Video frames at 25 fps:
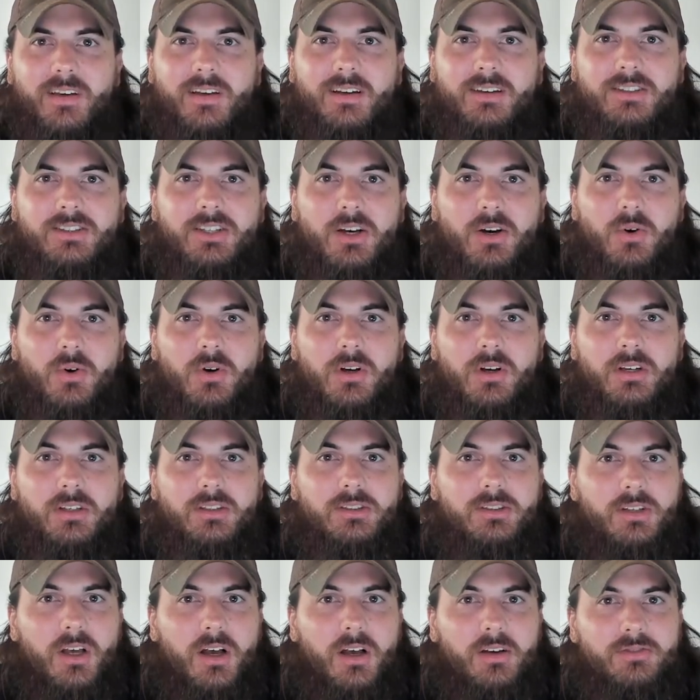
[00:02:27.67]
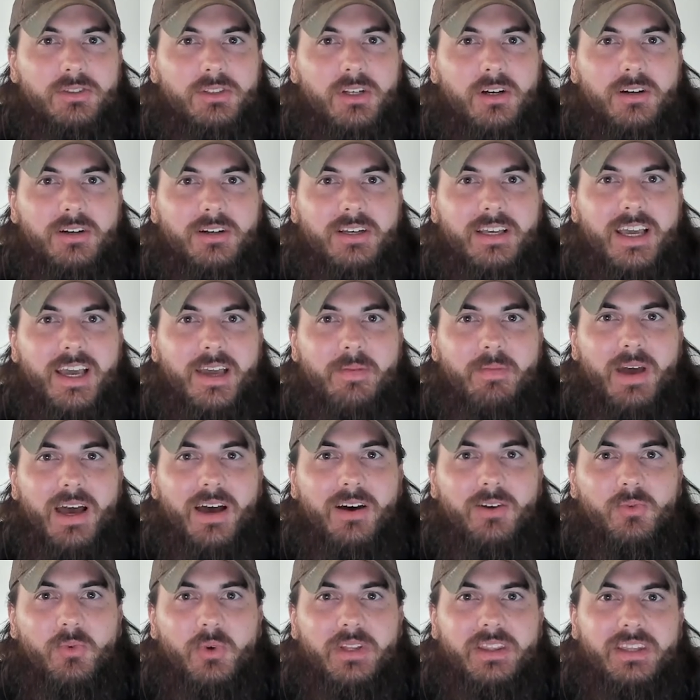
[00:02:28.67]
So, Softstar came
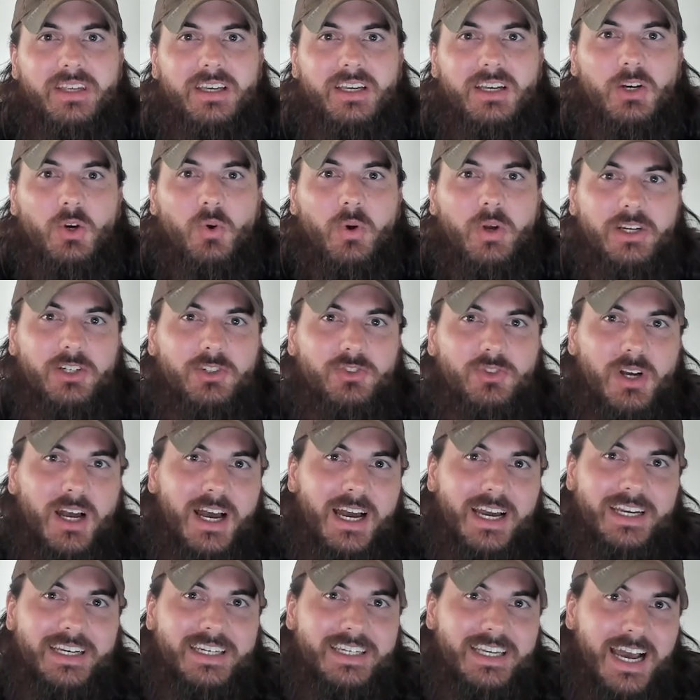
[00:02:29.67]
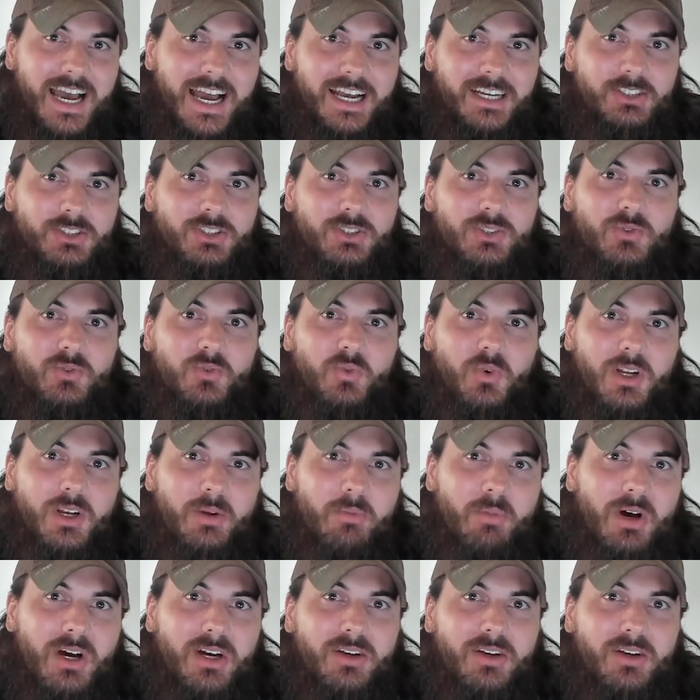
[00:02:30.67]
out with the Quick Dry Dash Run